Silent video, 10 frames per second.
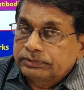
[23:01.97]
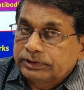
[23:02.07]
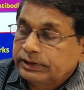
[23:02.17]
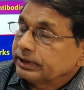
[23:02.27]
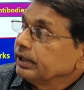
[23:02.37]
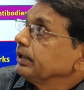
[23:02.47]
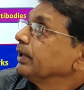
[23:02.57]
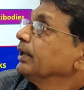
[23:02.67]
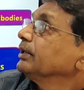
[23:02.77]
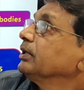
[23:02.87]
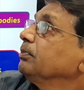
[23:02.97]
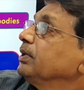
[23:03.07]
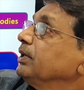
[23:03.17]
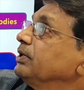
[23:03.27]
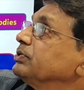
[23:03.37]
He can take the
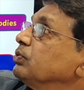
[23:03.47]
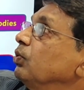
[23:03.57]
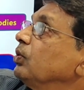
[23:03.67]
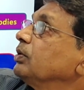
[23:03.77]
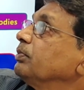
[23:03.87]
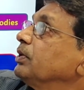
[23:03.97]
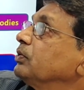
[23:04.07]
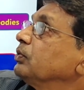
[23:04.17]
blood, his own blood